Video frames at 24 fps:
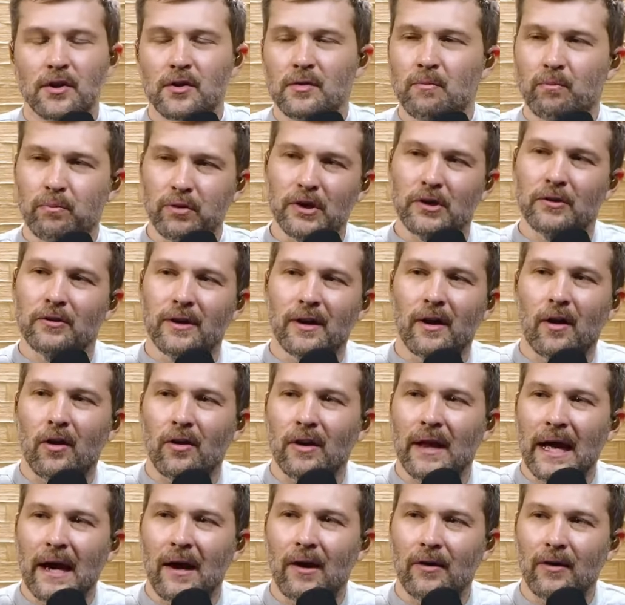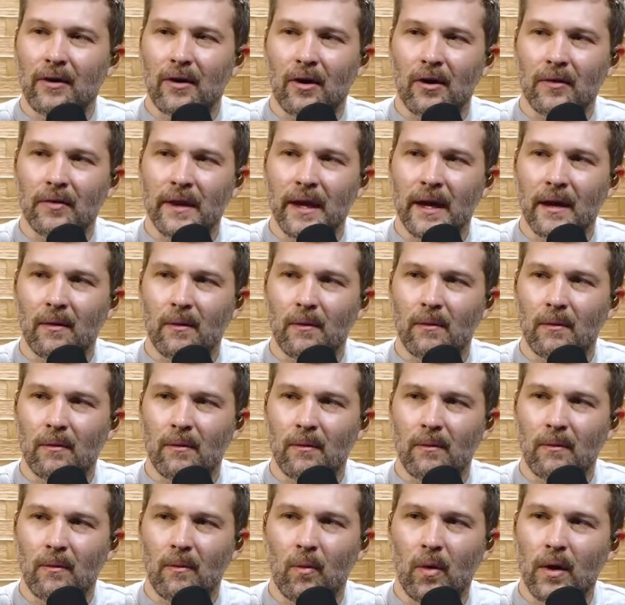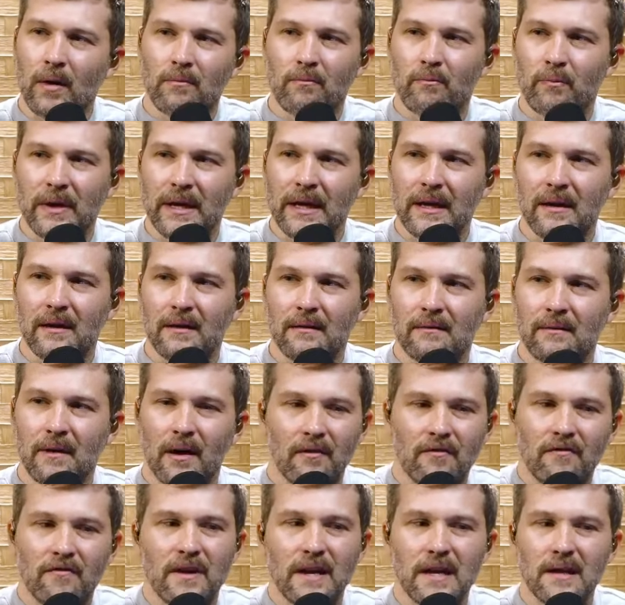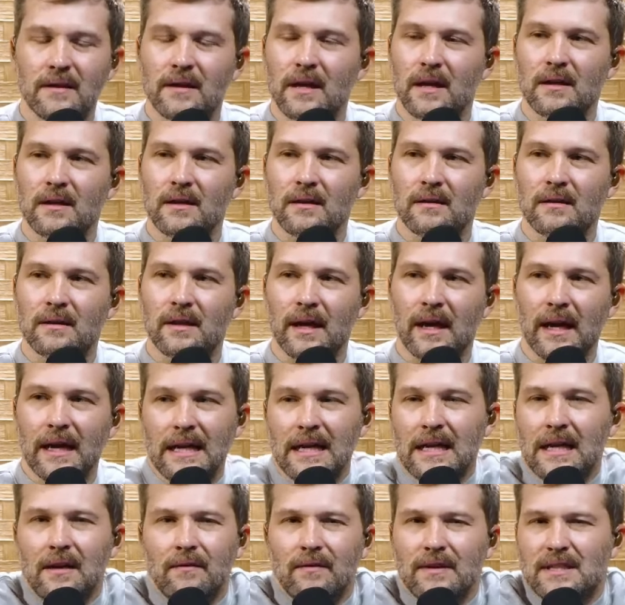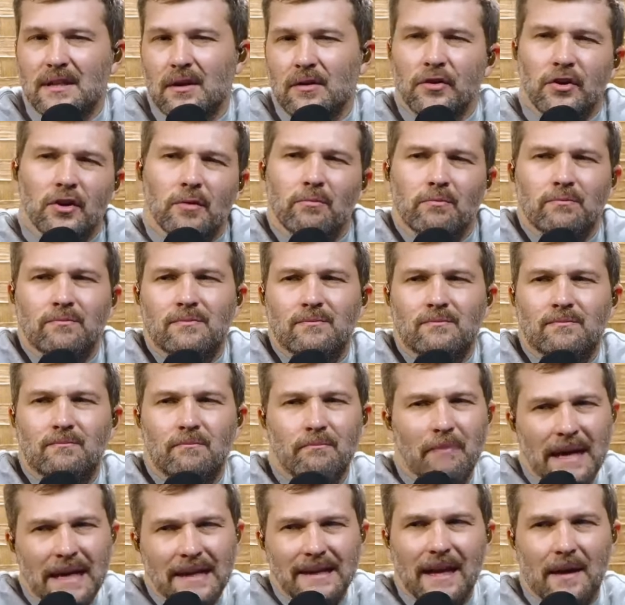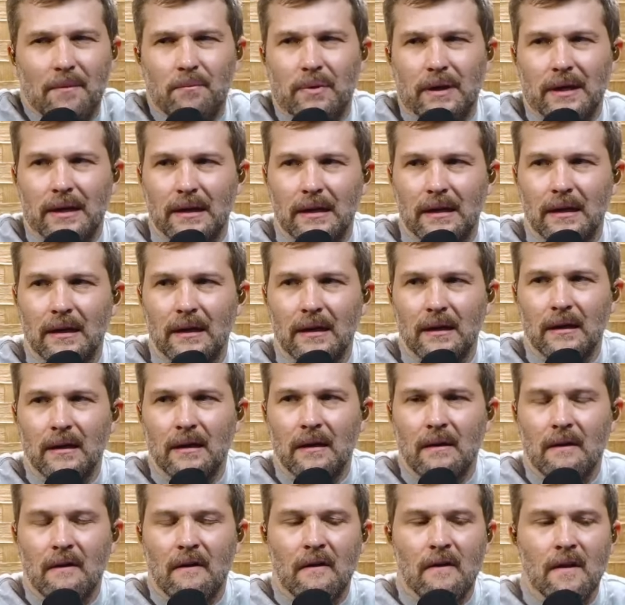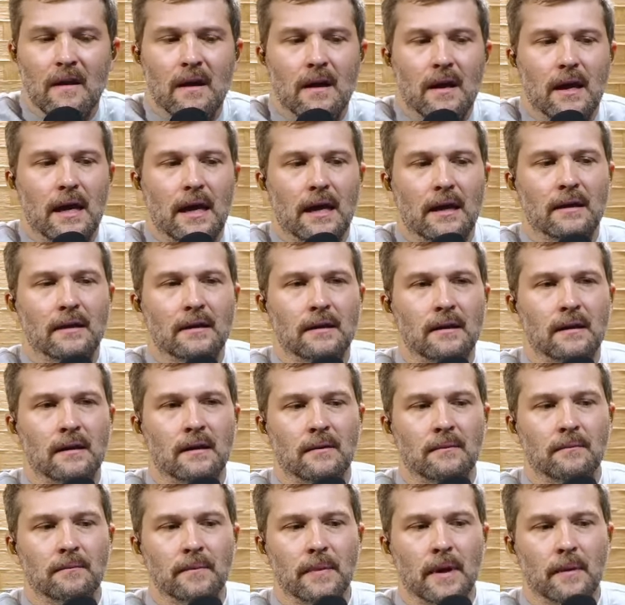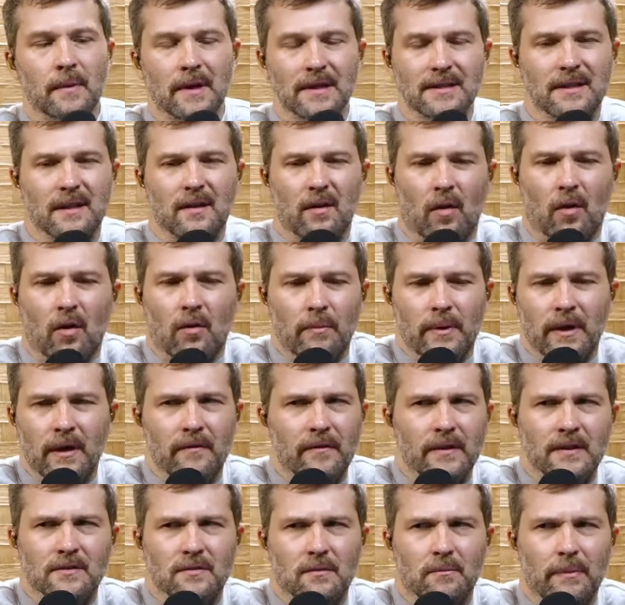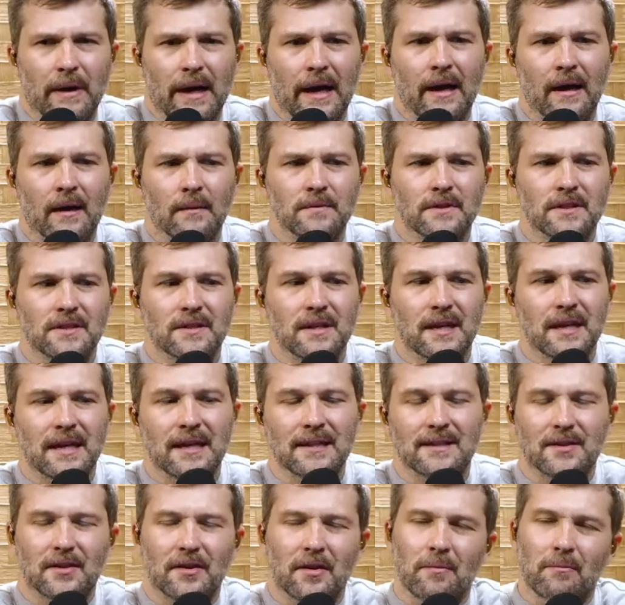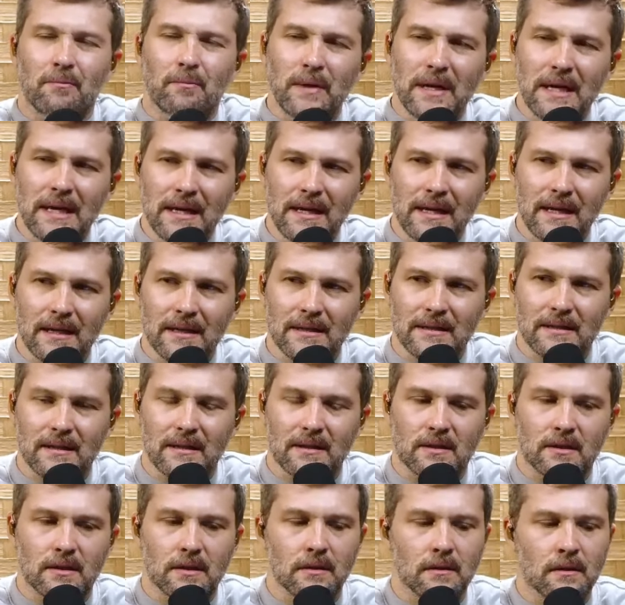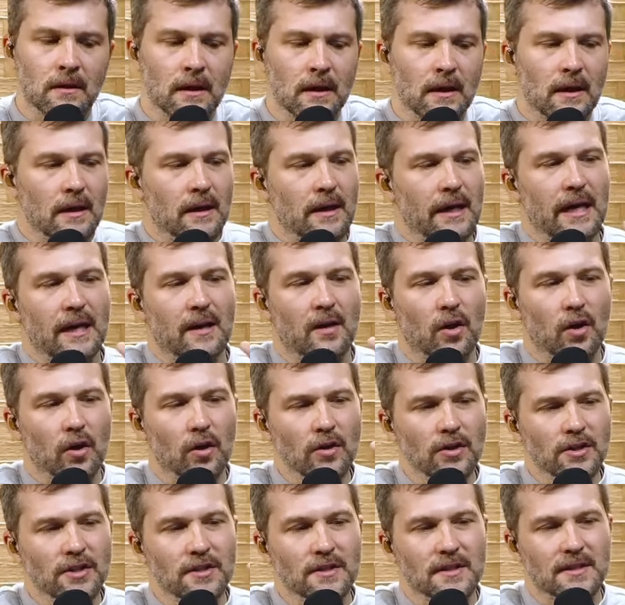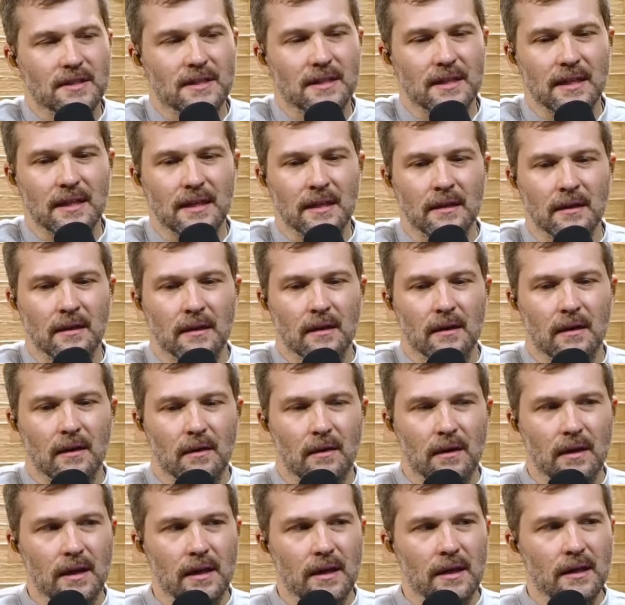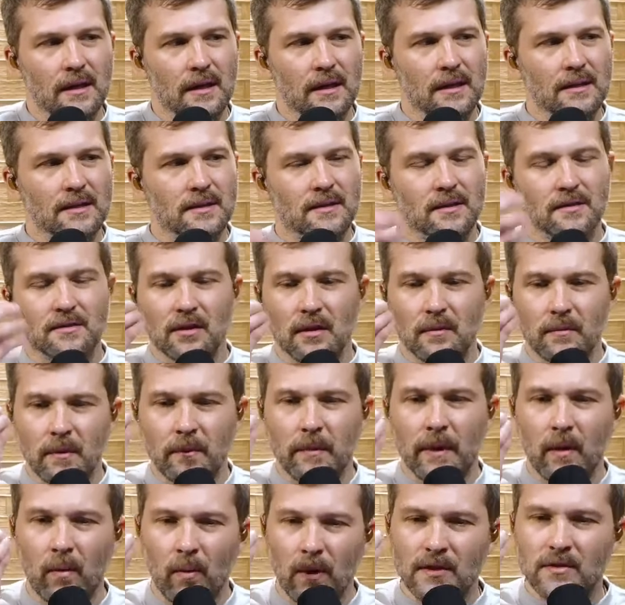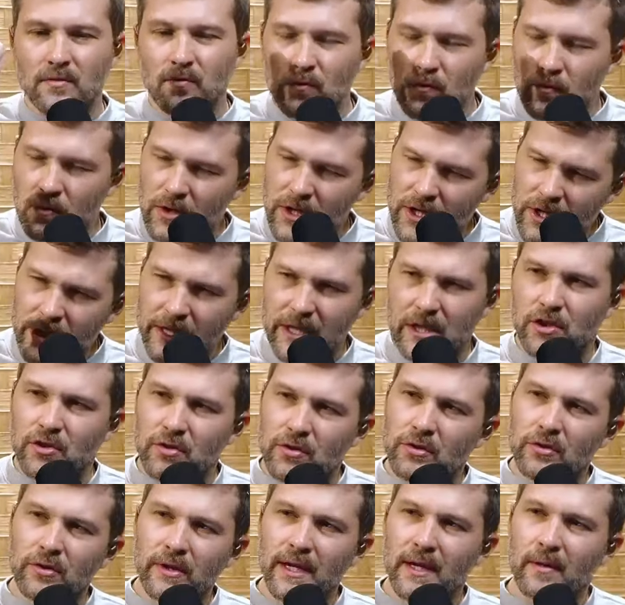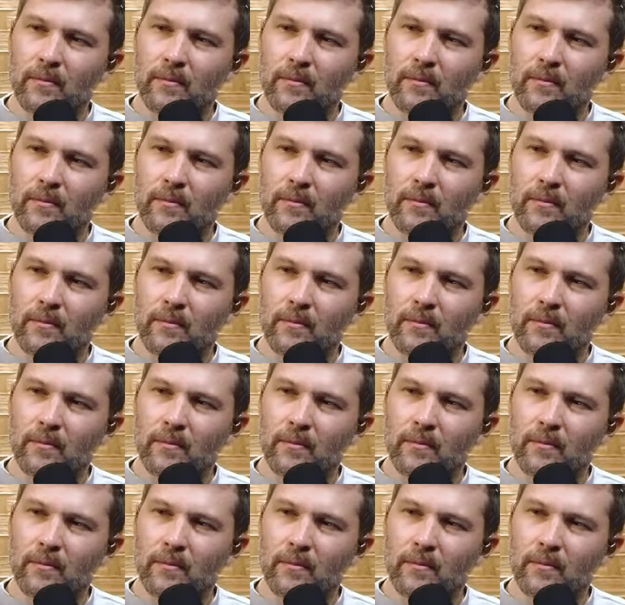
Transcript: you blew it all out on that one big event yeah. that that I didn't even tell you to make that big. Yeah, yeah, yeah. And um, I'm not saying all big events are bad. I'm just saying it's an obedience issue. And urgency is determined by what's really, truly